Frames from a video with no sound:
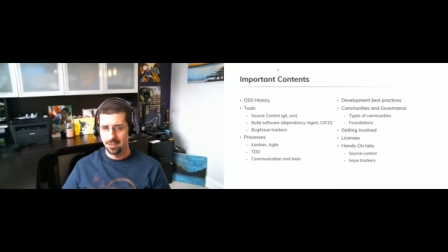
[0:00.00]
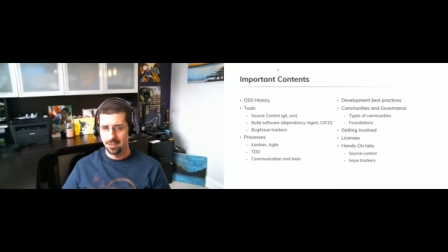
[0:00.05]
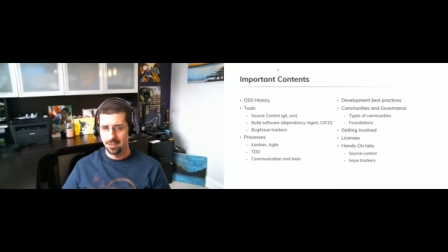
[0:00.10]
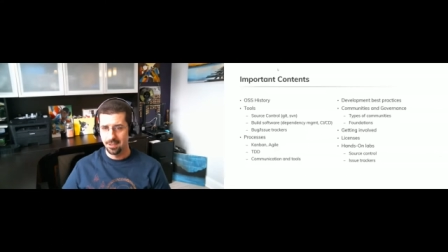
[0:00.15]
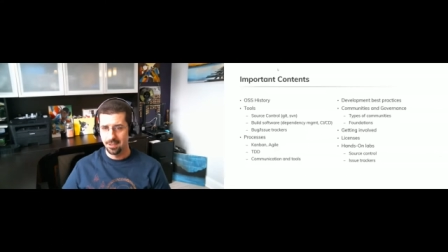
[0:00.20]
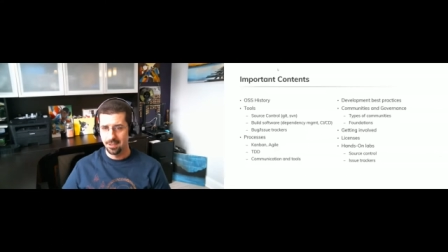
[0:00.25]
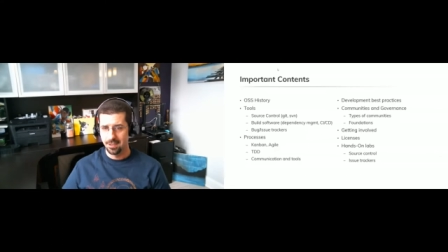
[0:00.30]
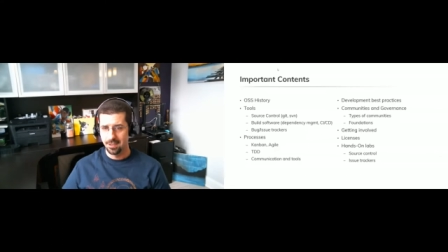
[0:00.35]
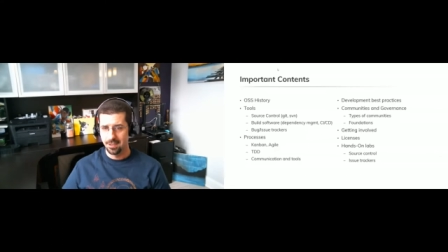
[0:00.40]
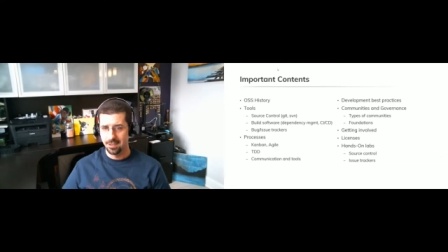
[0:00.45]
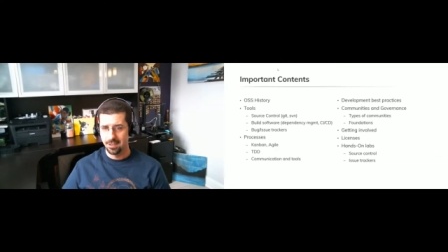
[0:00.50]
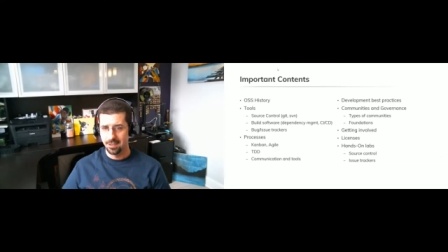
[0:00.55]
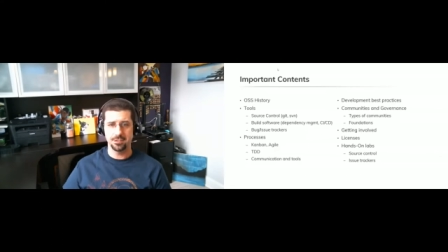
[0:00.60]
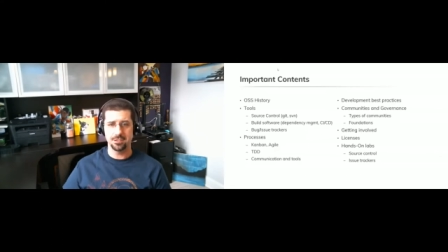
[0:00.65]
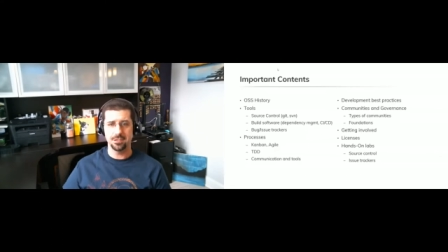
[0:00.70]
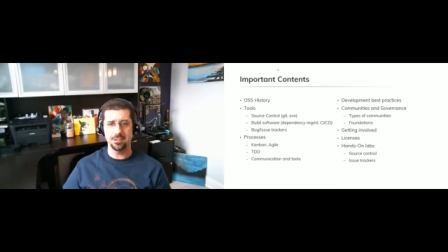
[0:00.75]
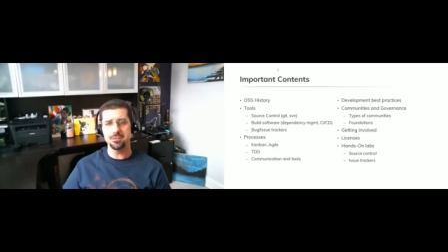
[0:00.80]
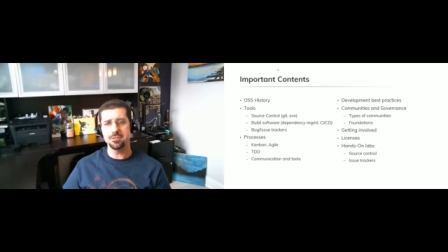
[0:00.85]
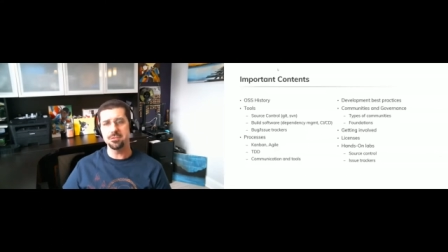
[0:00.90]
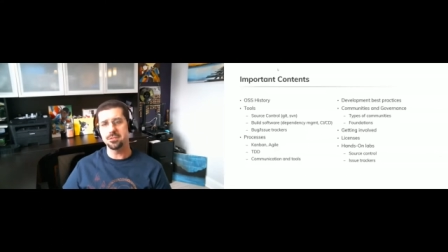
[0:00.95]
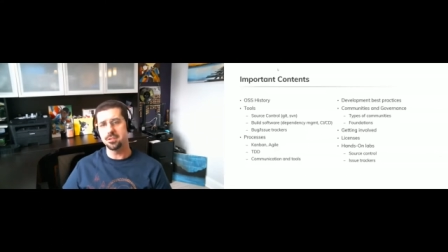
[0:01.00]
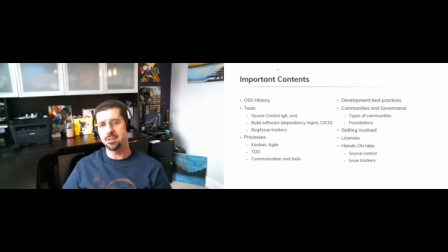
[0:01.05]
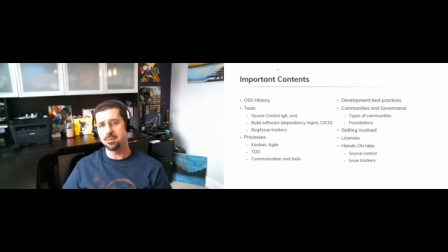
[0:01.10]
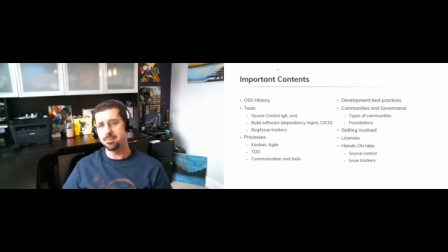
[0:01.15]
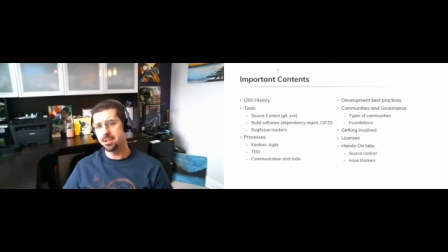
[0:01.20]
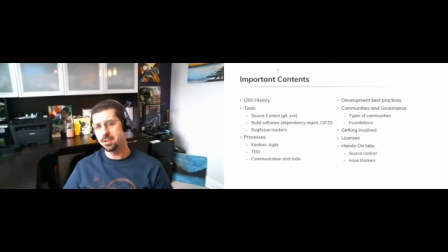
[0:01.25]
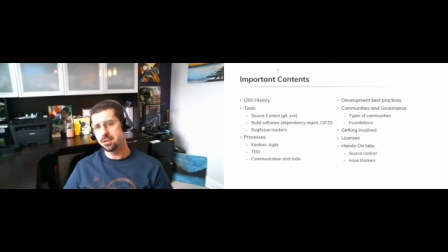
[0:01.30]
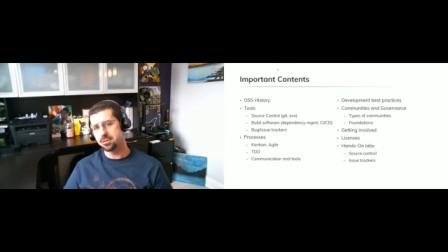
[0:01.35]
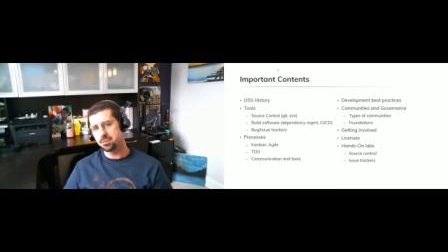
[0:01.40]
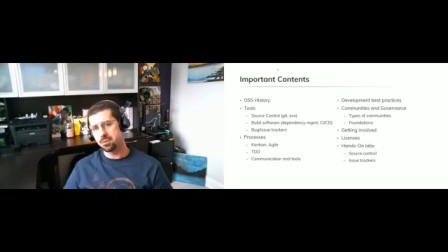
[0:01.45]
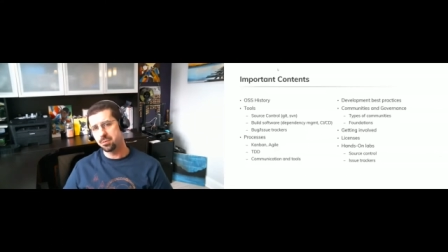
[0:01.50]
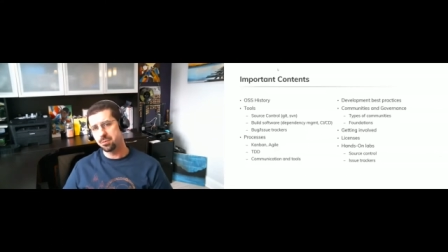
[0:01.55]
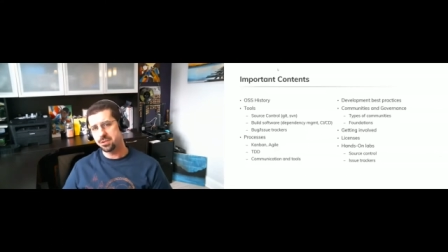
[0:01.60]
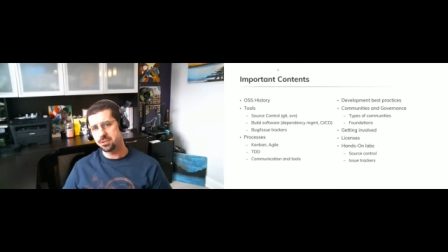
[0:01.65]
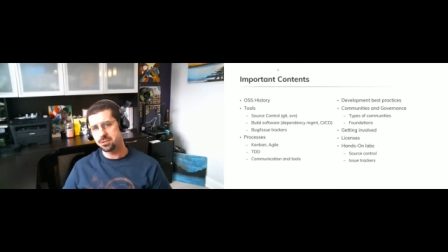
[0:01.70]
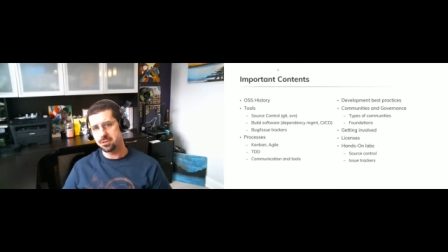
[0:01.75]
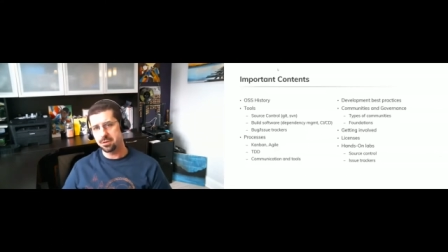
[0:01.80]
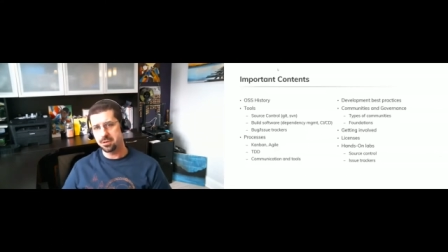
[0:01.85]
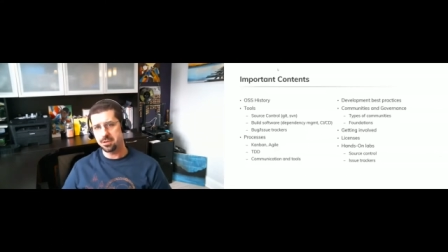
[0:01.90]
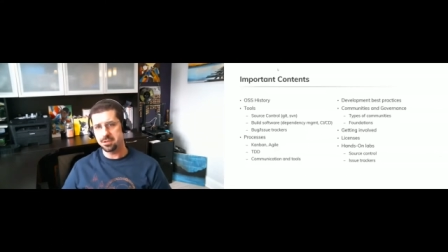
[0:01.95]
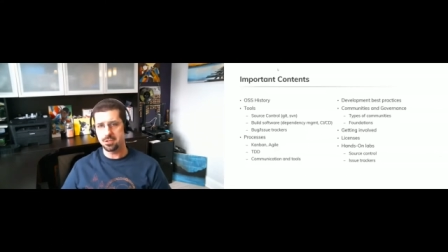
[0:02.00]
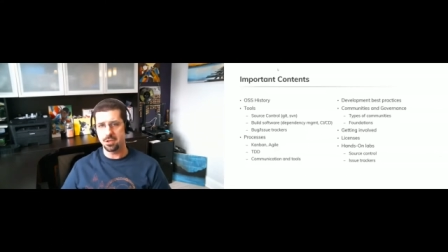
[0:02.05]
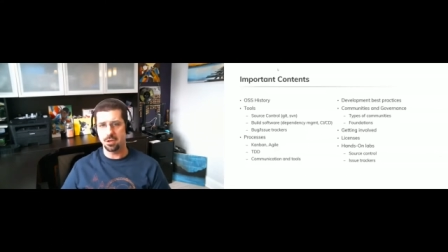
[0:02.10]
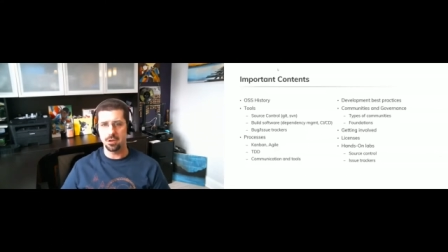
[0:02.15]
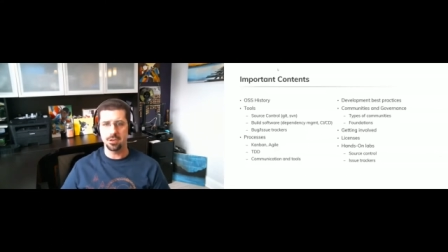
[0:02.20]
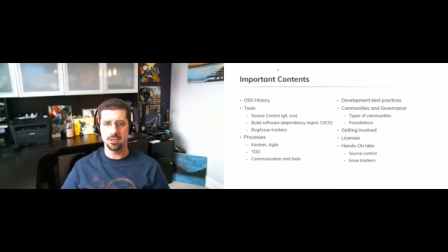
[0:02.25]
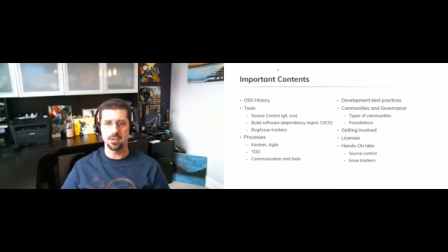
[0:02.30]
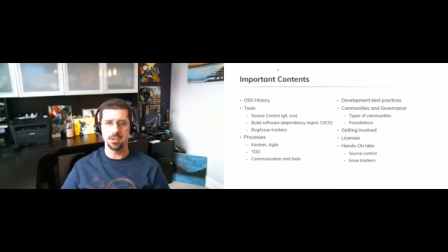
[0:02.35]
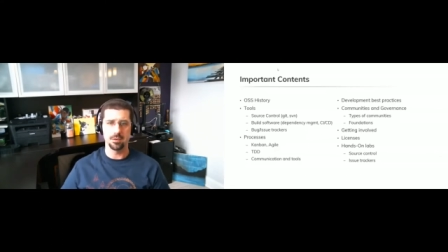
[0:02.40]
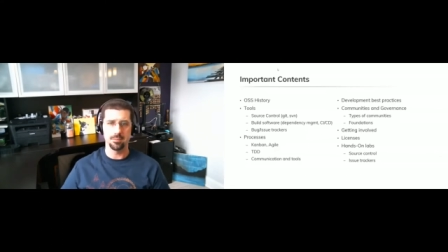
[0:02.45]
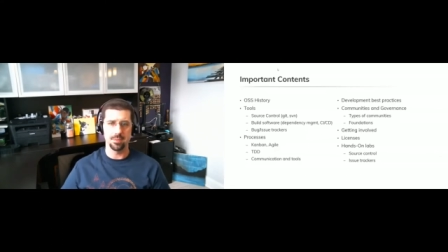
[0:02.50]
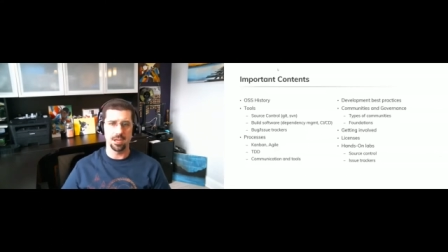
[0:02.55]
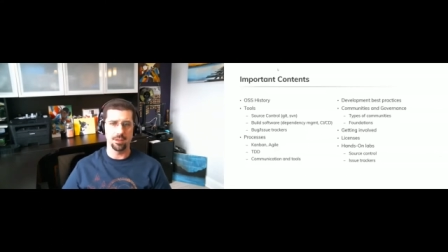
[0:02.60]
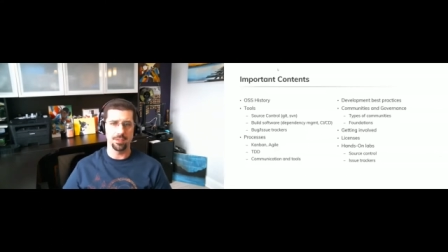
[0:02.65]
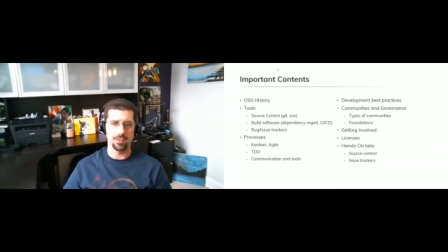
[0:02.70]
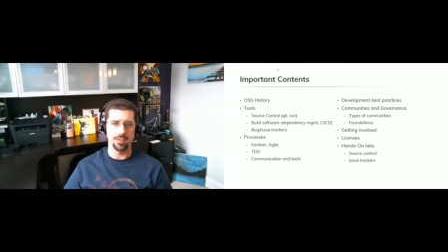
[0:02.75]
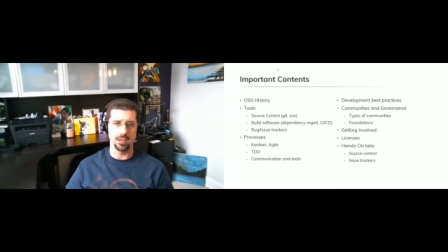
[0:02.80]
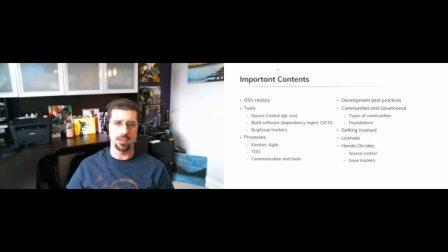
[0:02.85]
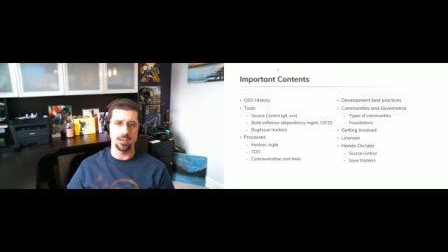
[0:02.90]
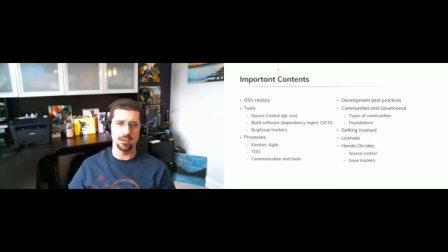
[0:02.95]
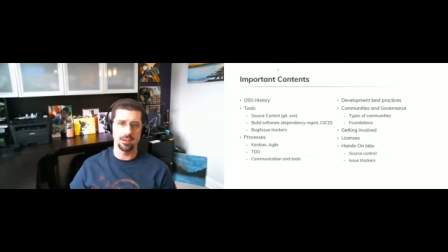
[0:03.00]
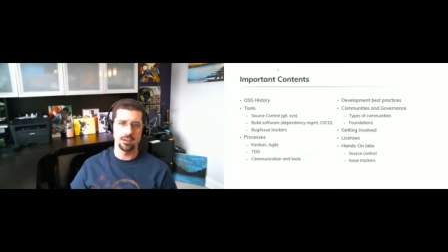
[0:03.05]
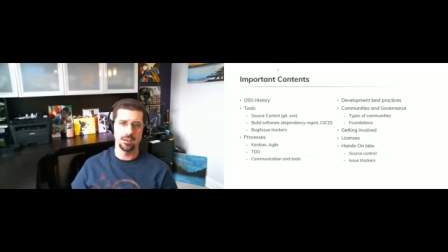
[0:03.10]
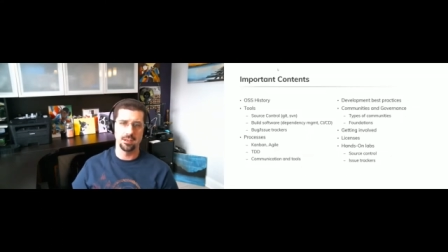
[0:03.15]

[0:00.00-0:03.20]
uh, it, it's interesting because when we started talking about that,